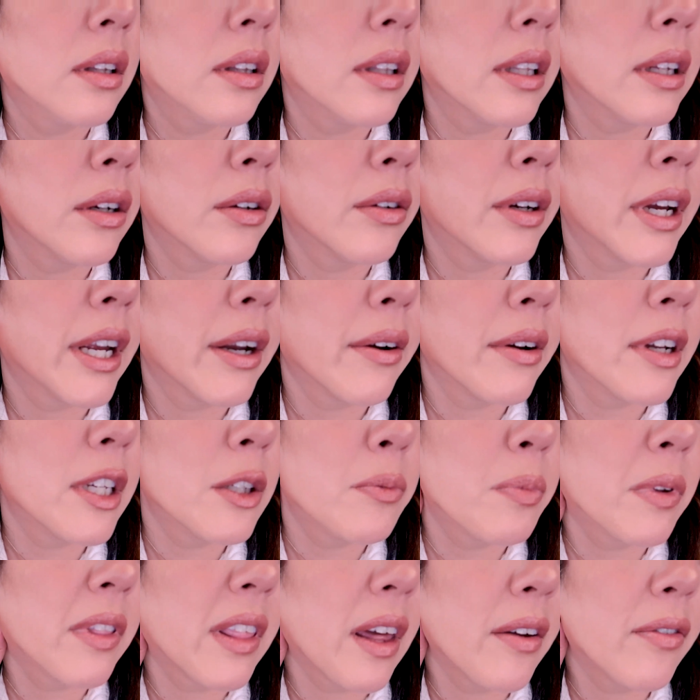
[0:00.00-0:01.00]
little earrings,
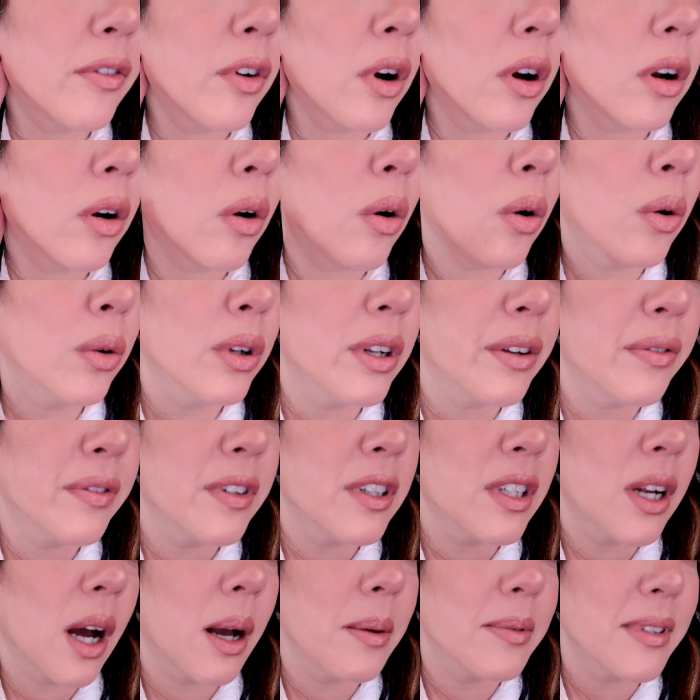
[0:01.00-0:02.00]
but they've got all
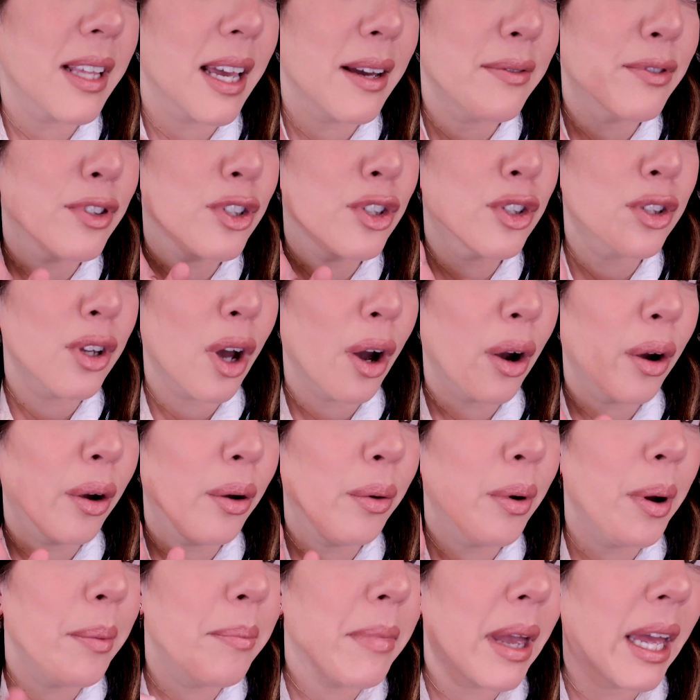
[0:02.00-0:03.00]
different types. They have
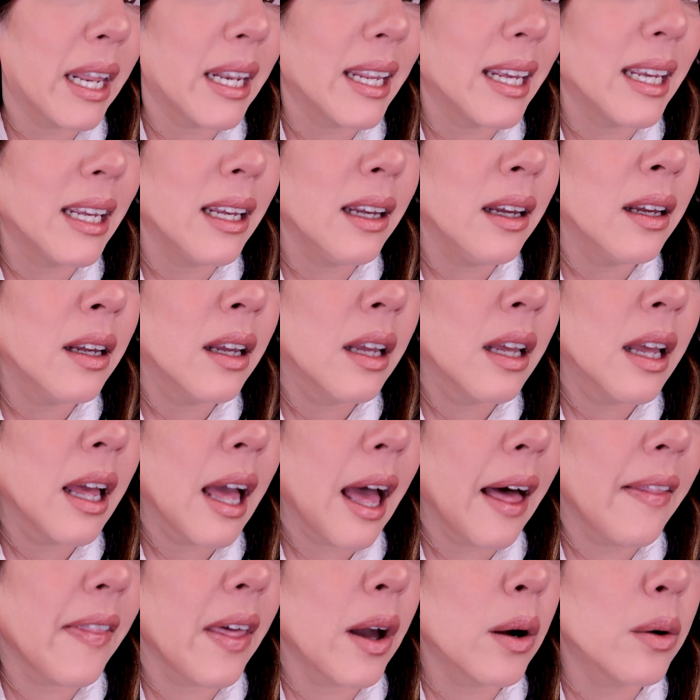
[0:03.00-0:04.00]
so many,
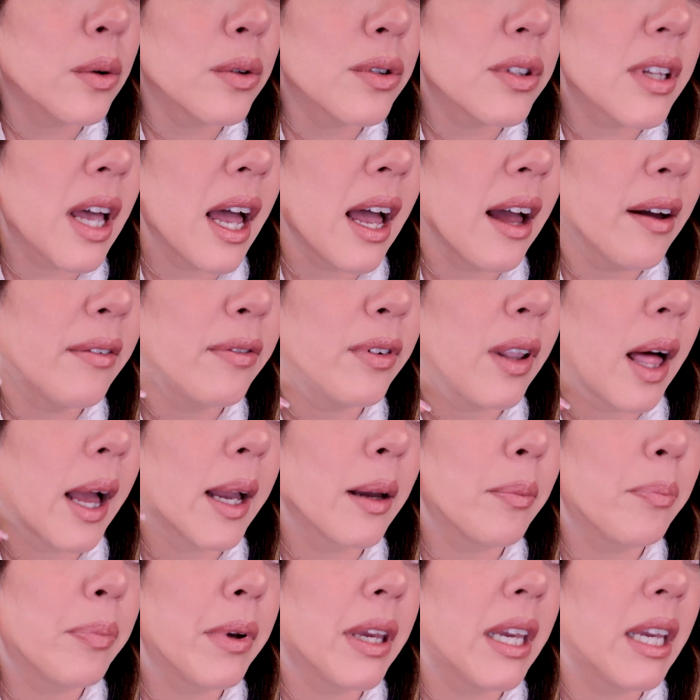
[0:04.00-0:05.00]
and they also have
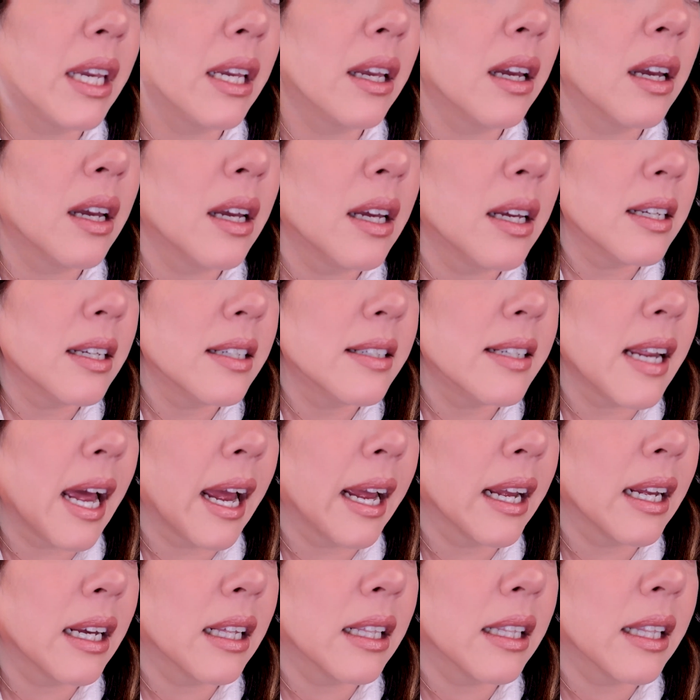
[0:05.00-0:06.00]
like big
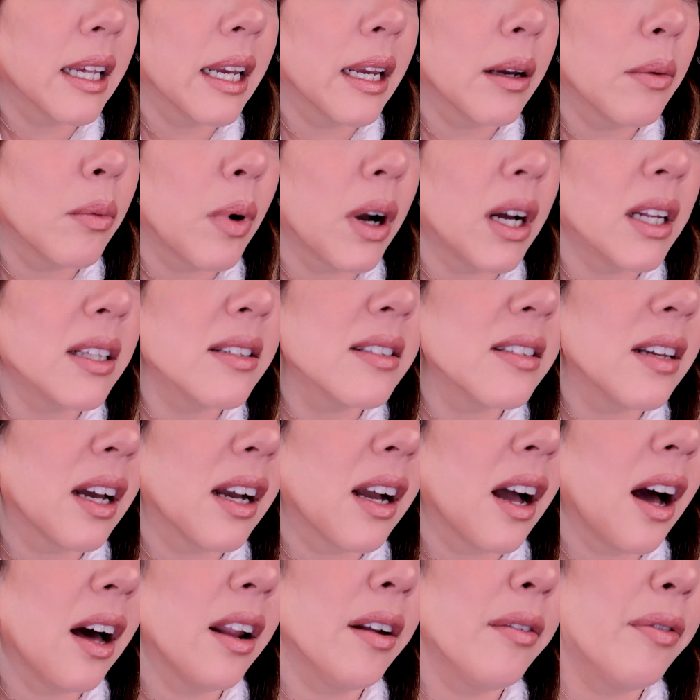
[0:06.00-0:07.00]
dangly ones. I
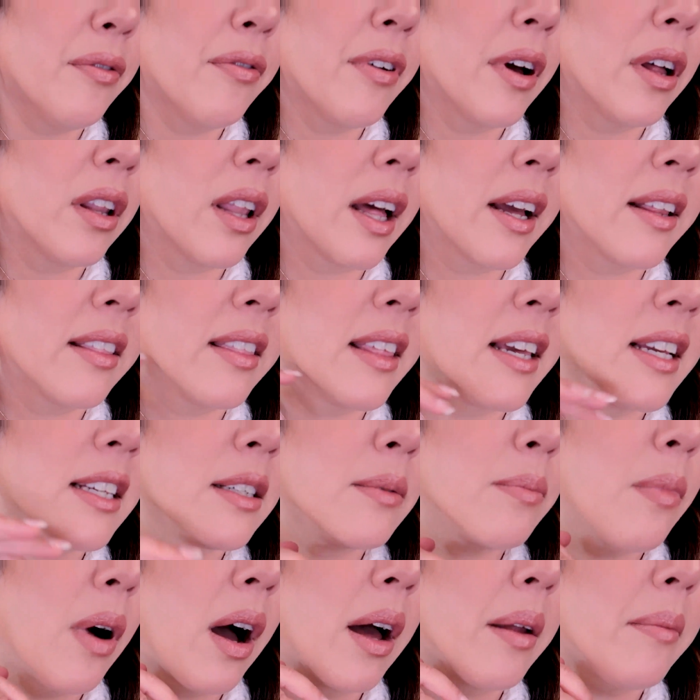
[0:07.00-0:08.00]
kind of felt like
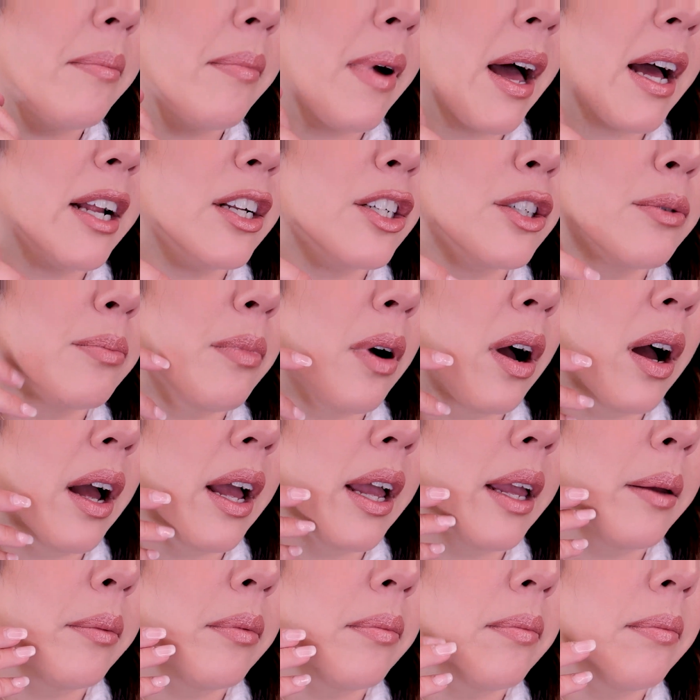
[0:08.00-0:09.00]
these might match
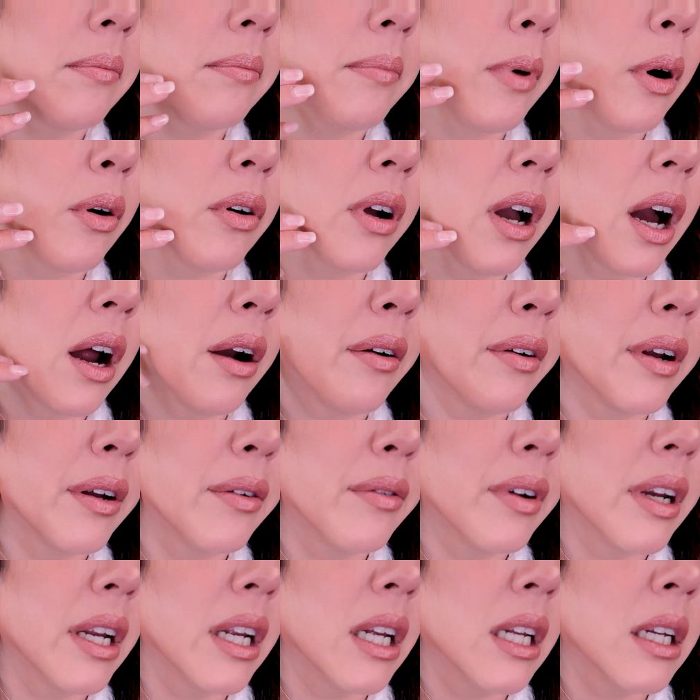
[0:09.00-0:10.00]
my Bulgari
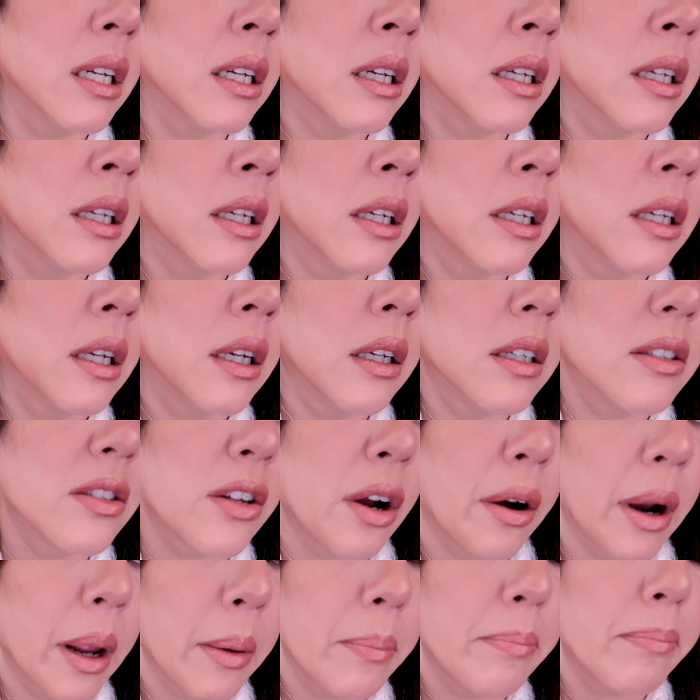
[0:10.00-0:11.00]
ring.
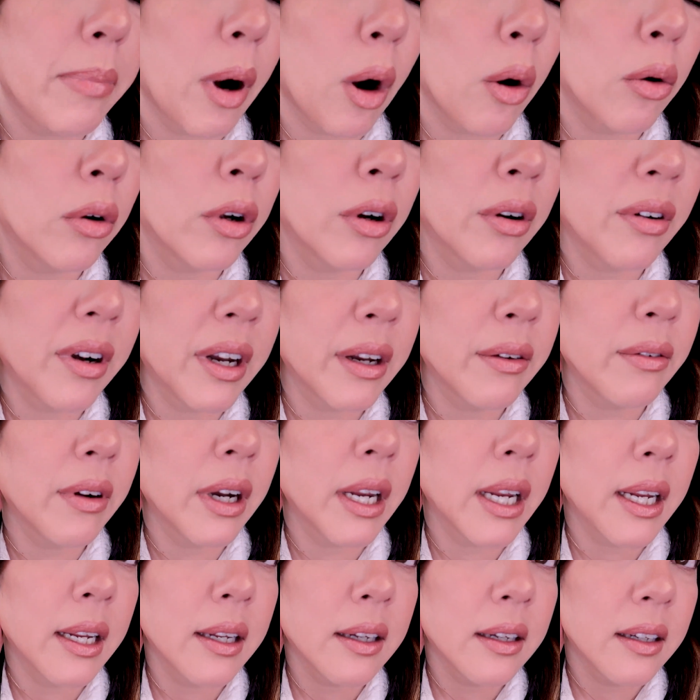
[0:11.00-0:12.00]
Sorry, Bulgari
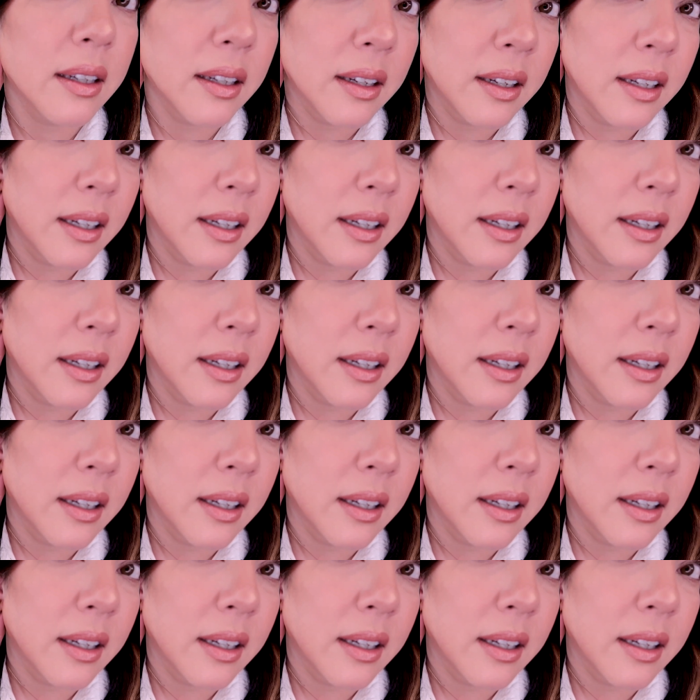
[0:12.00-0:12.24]
ring.